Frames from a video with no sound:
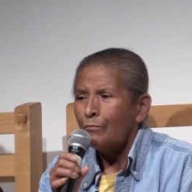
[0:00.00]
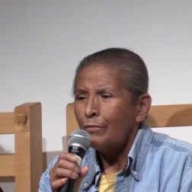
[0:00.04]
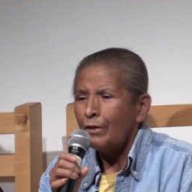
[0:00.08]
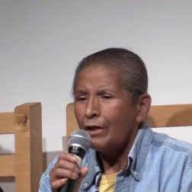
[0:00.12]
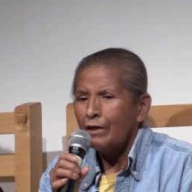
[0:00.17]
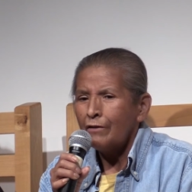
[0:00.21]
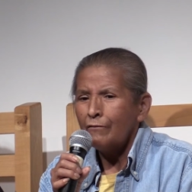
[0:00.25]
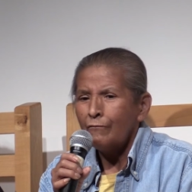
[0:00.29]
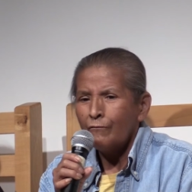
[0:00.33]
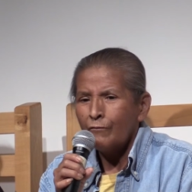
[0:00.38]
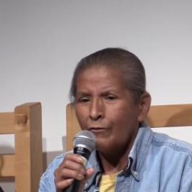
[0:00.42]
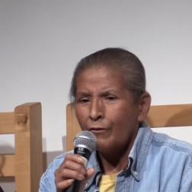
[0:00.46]

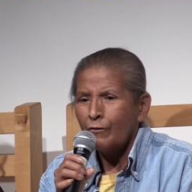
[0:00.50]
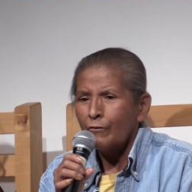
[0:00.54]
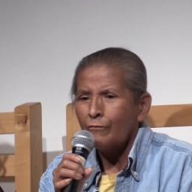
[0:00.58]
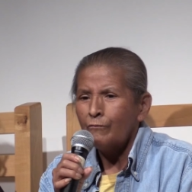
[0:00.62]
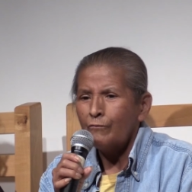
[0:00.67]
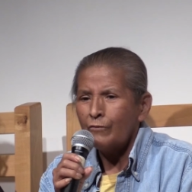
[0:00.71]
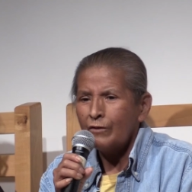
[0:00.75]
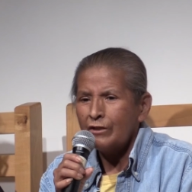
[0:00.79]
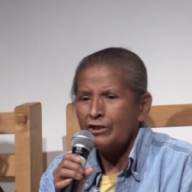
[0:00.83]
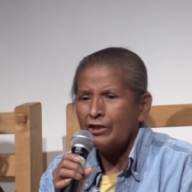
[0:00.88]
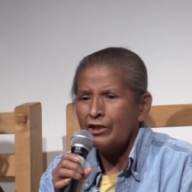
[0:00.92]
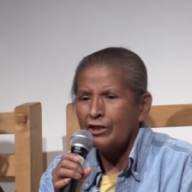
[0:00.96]
bait for
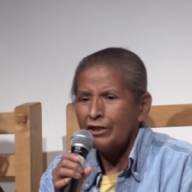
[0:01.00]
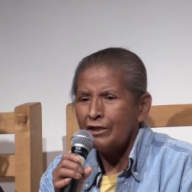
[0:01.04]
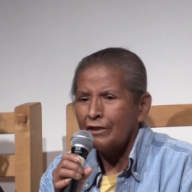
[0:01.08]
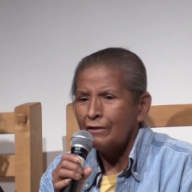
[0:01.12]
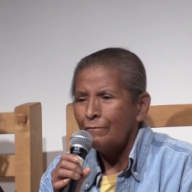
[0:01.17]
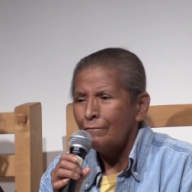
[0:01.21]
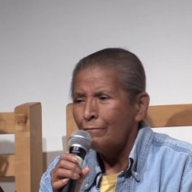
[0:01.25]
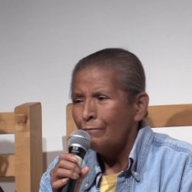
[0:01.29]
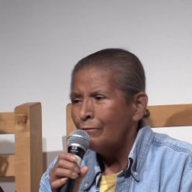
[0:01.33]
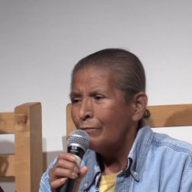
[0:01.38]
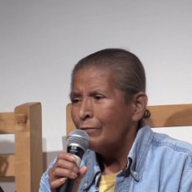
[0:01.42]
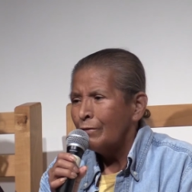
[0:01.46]

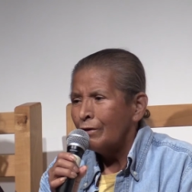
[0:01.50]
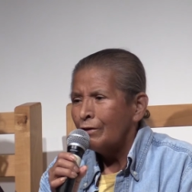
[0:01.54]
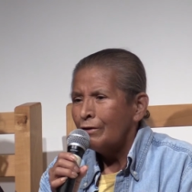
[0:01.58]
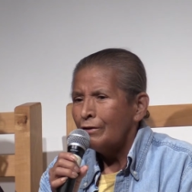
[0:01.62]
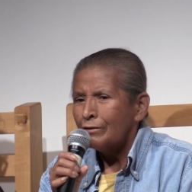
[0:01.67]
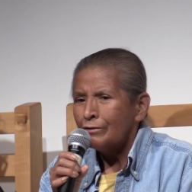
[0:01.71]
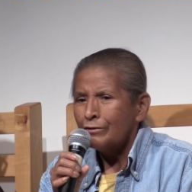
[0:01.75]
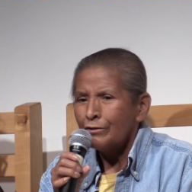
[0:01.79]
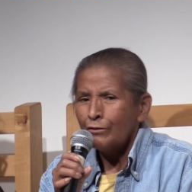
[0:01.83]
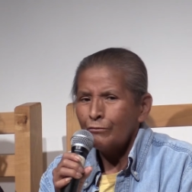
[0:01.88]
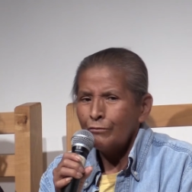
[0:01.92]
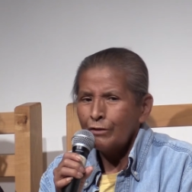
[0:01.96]
fishing.
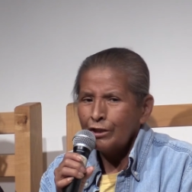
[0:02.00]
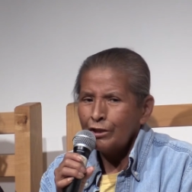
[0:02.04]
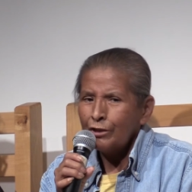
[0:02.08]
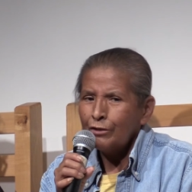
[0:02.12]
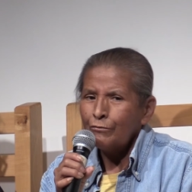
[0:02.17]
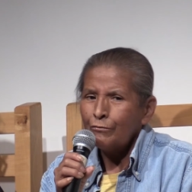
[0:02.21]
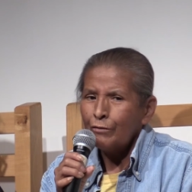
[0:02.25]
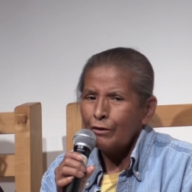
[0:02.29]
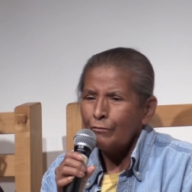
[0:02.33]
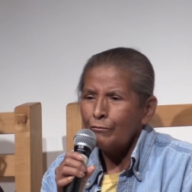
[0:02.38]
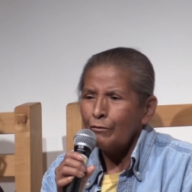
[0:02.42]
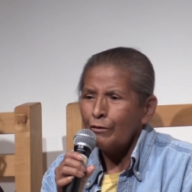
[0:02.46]
So we
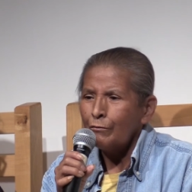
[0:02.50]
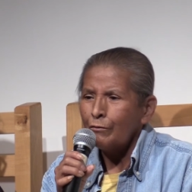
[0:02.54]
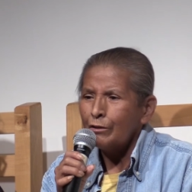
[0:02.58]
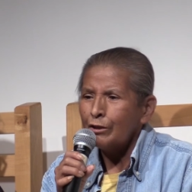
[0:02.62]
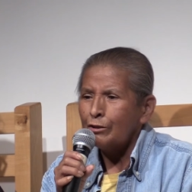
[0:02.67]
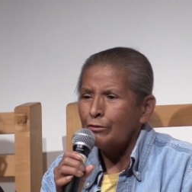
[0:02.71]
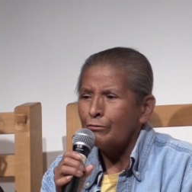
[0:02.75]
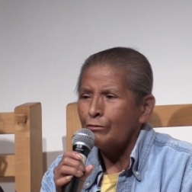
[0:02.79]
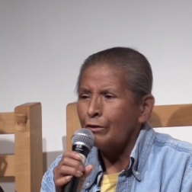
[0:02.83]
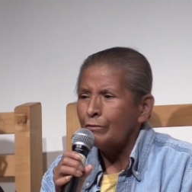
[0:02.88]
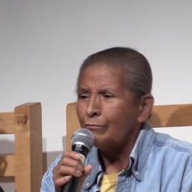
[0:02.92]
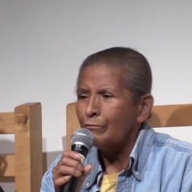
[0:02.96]
knew what we were
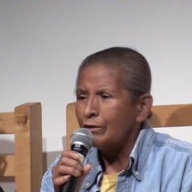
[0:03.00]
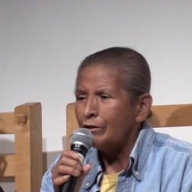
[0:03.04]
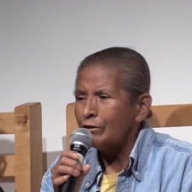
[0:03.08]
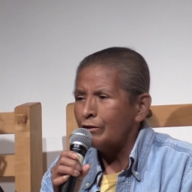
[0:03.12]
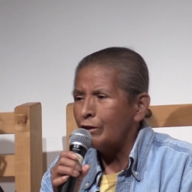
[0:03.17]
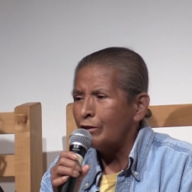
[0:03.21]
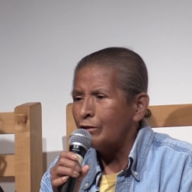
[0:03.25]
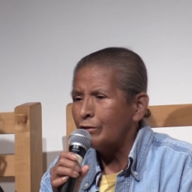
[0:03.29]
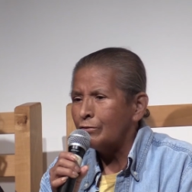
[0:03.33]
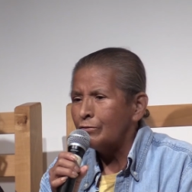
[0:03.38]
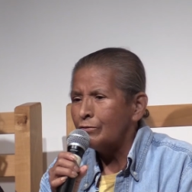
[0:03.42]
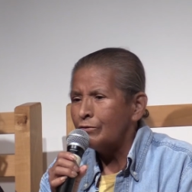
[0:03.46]
doing with
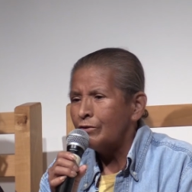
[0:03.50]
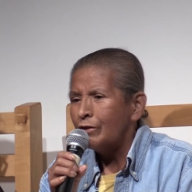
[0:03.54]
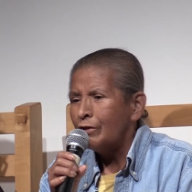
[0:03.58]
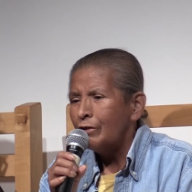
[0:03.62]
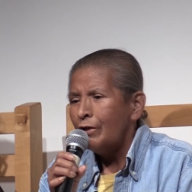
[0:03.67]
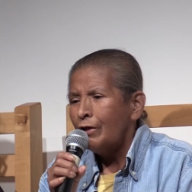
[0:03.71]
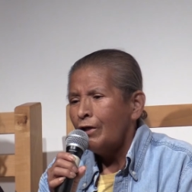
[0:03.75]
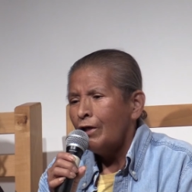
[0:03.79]
those.